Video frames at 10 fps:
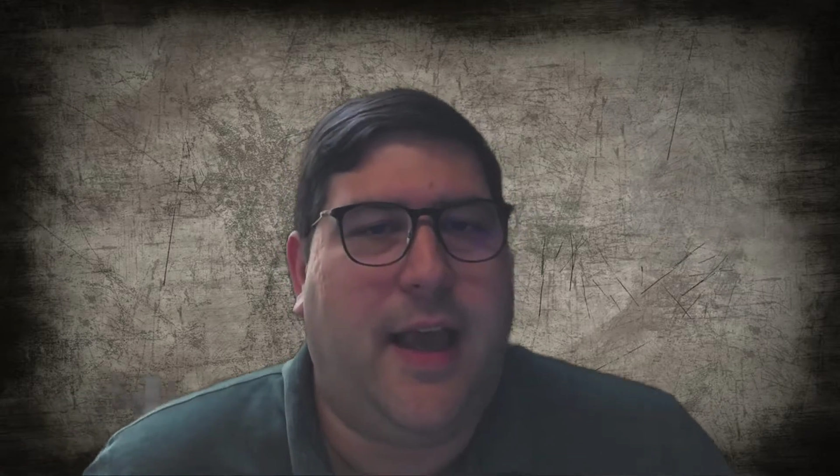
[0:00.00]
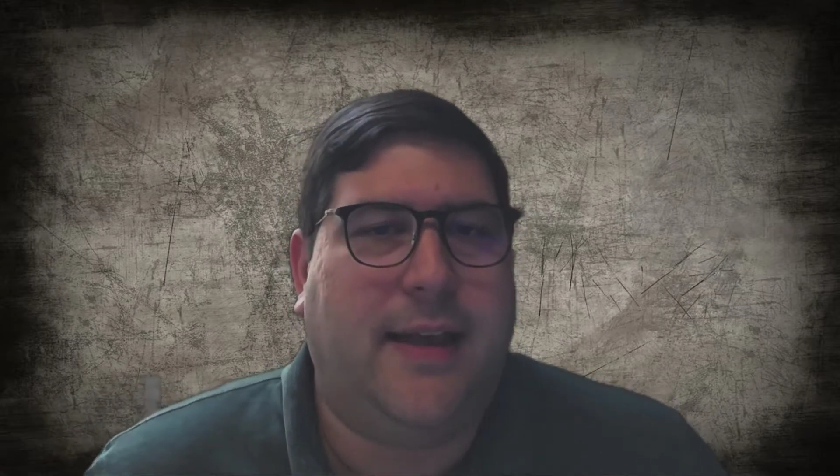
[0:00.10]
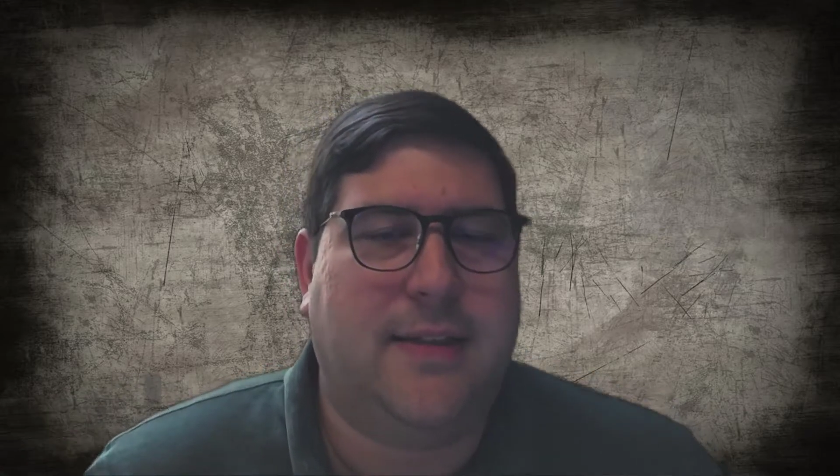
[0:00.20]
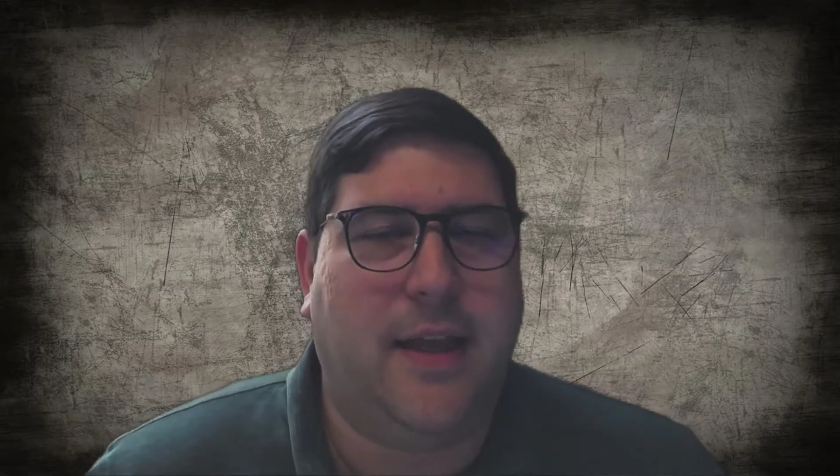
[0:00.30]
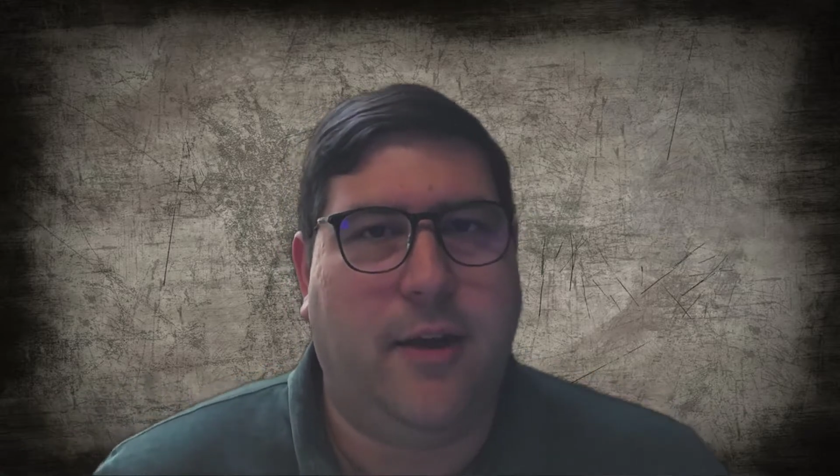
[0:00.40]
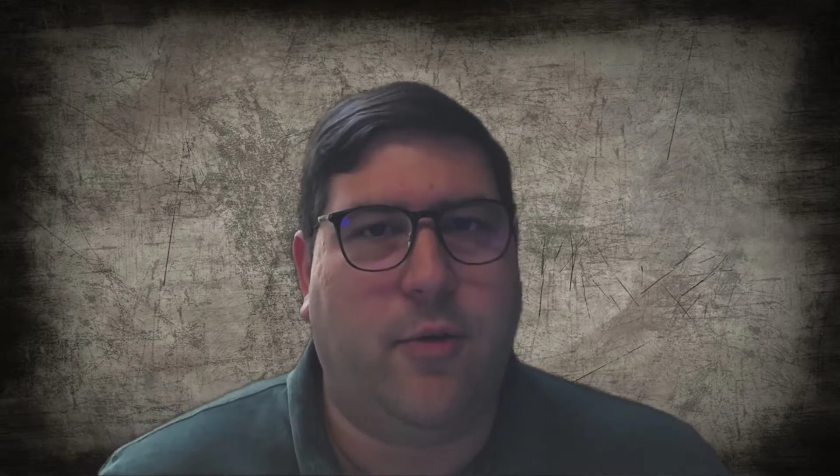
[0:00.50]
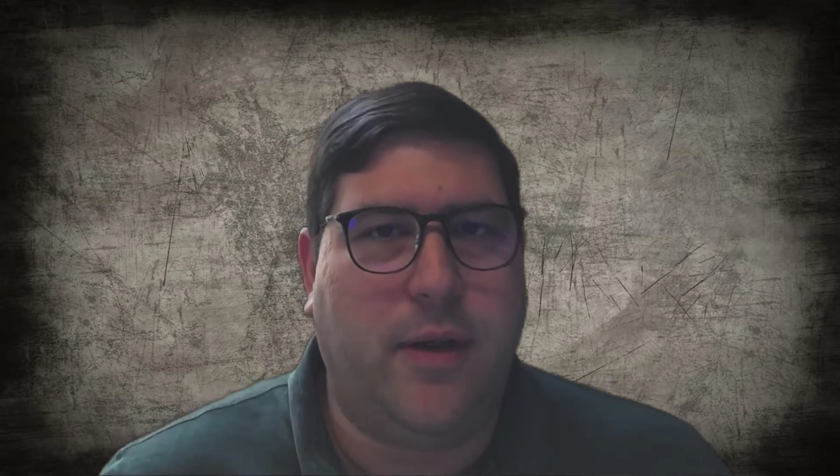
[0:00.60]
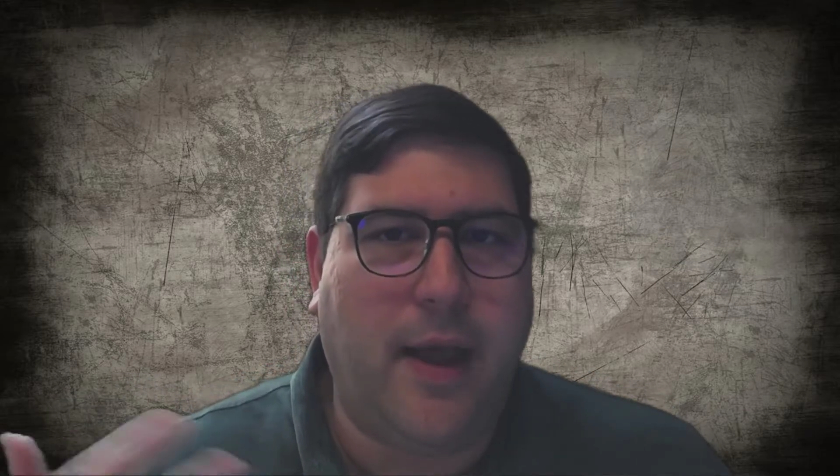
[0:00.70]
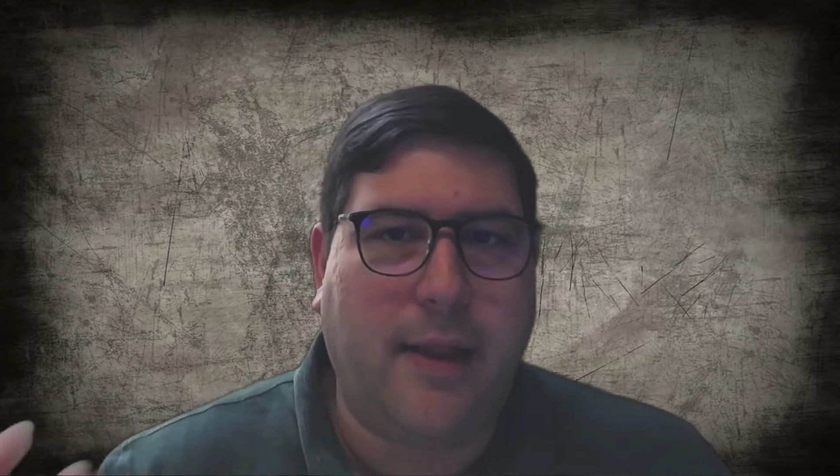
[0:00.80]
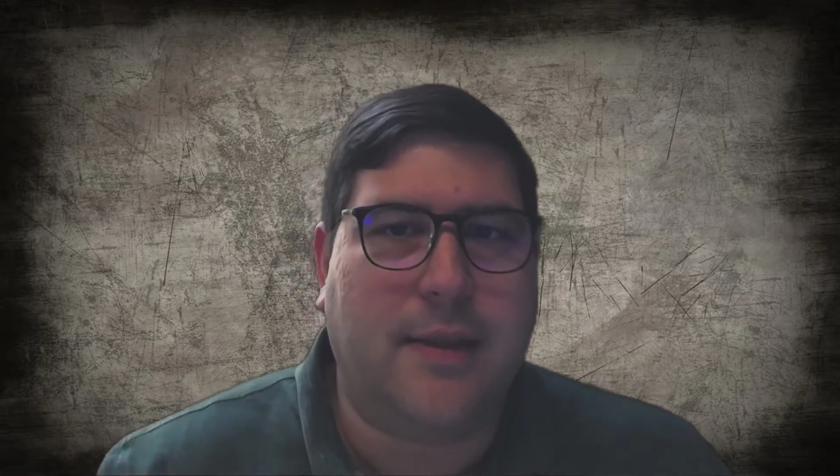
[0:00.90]
as they
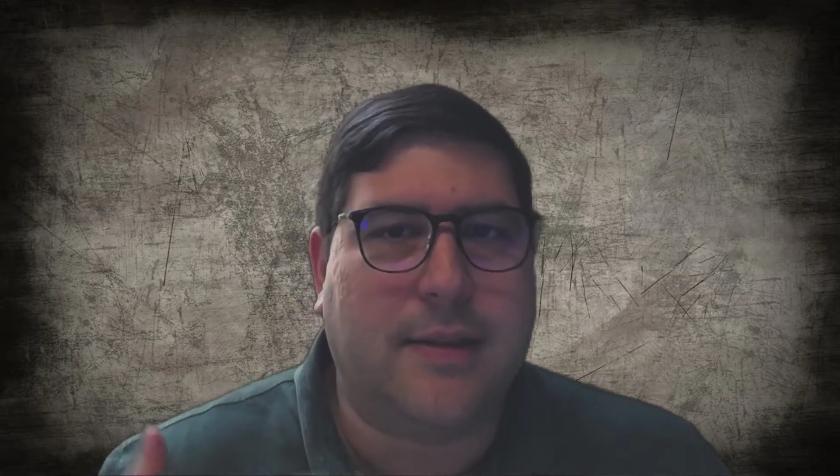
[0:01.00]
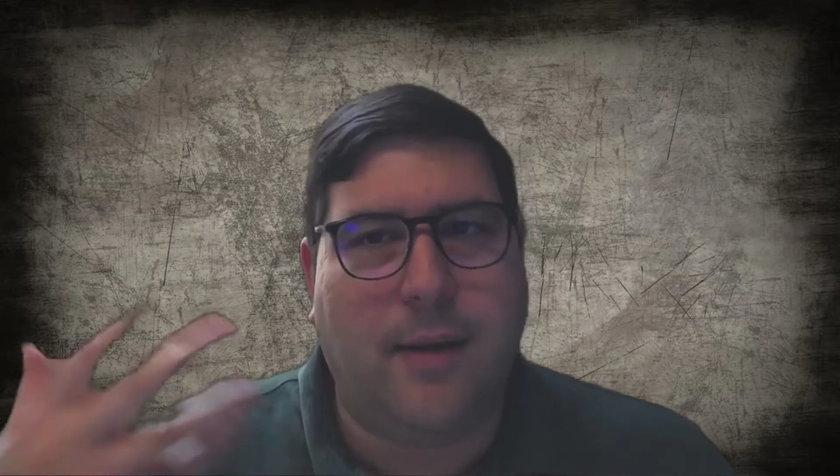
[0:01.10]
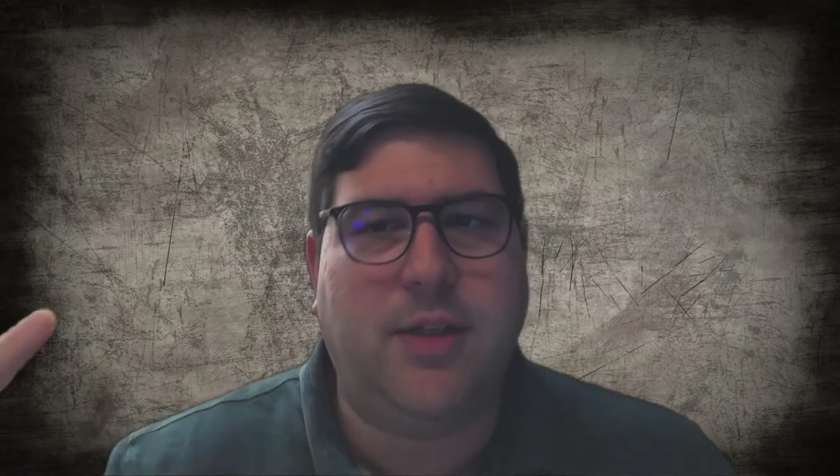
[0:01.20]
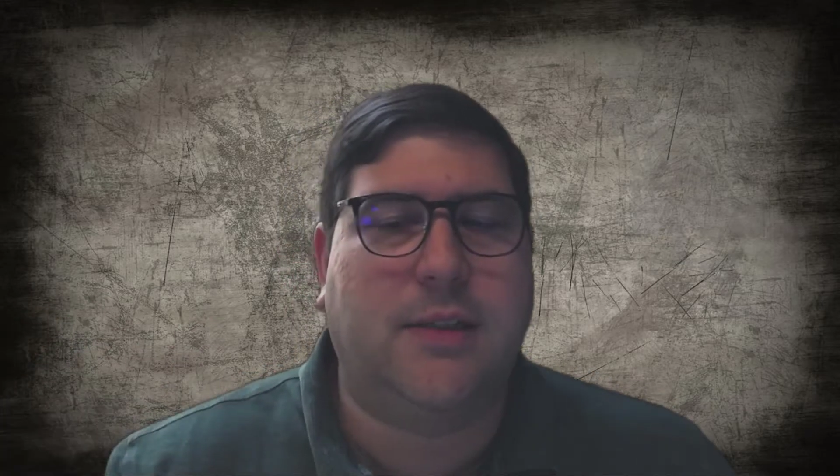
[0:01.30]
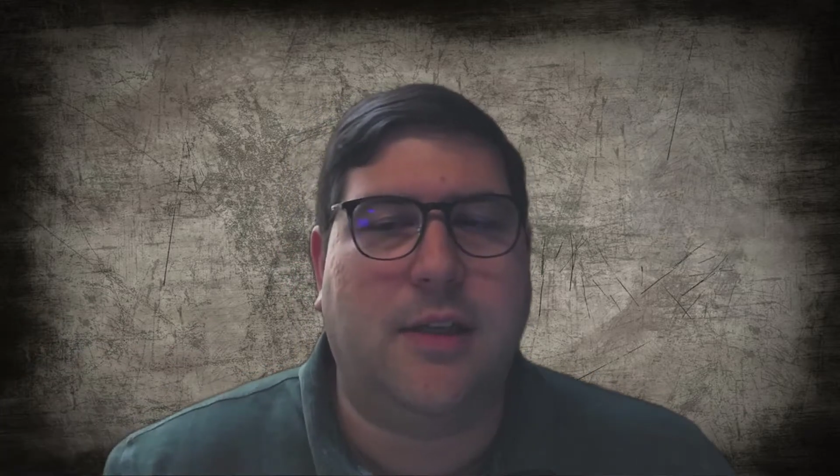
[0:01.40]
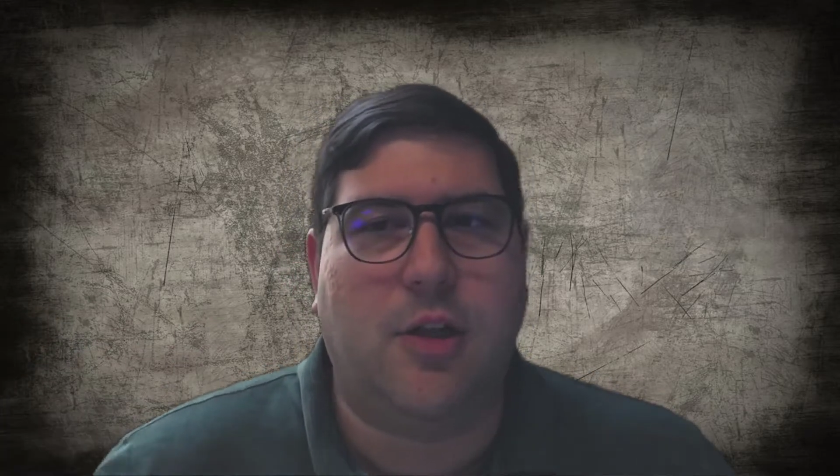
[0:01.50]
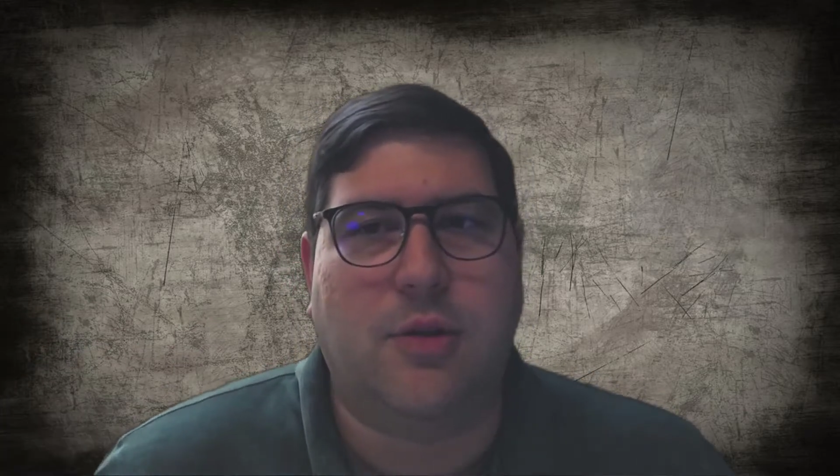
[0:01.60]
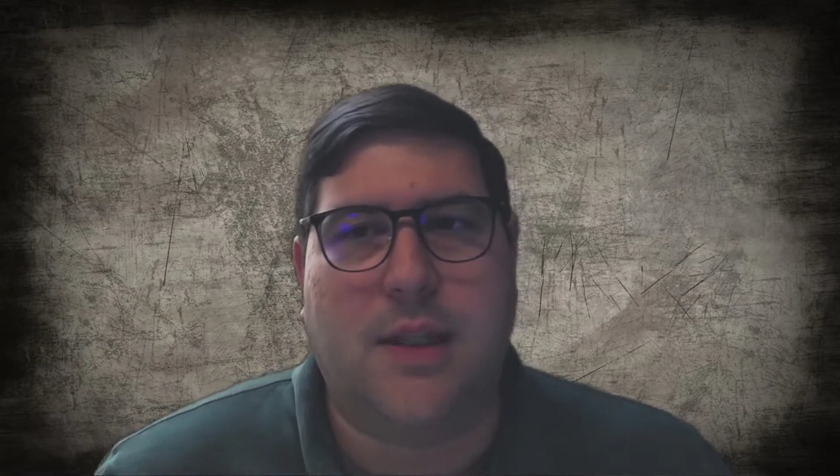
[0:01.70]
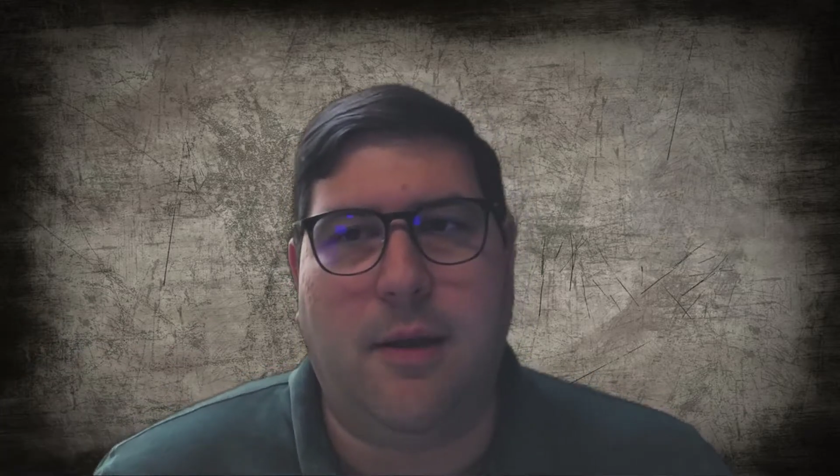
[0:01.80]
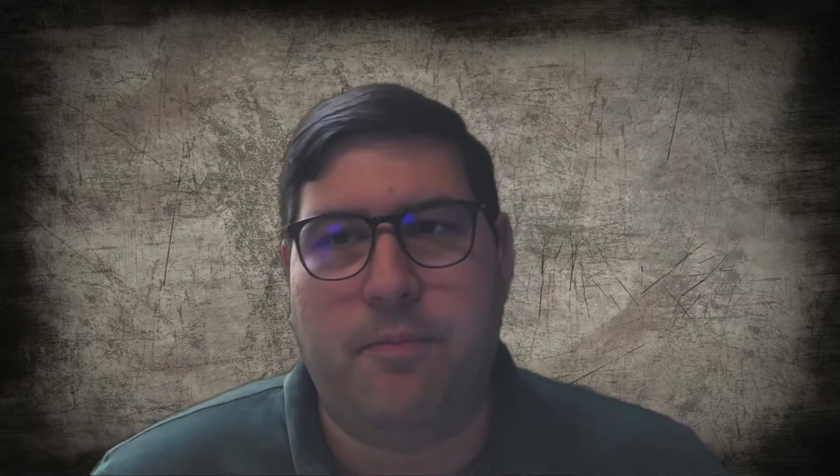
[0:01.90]
create these objects and
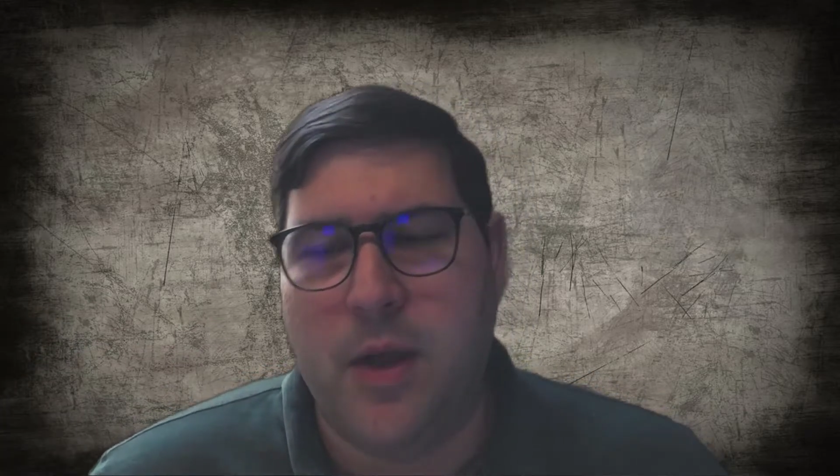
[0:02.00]
use them,